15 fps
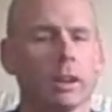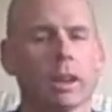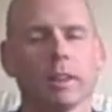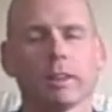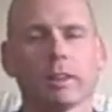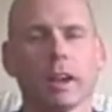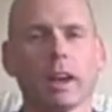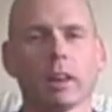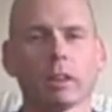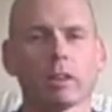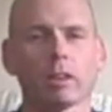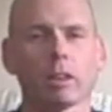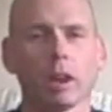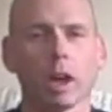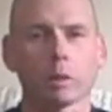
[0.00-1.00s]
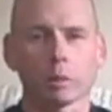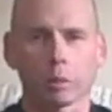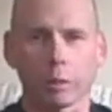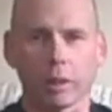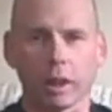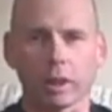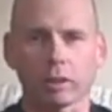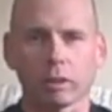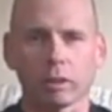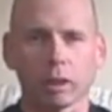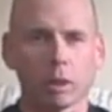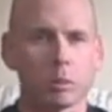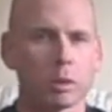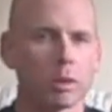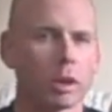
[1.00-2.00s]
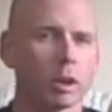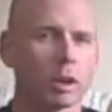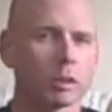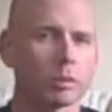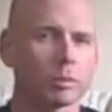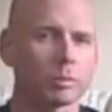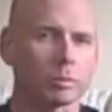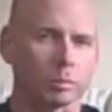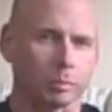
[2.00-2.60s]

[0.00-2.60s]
Now, the talent sure helped him with that, don't get me wrong.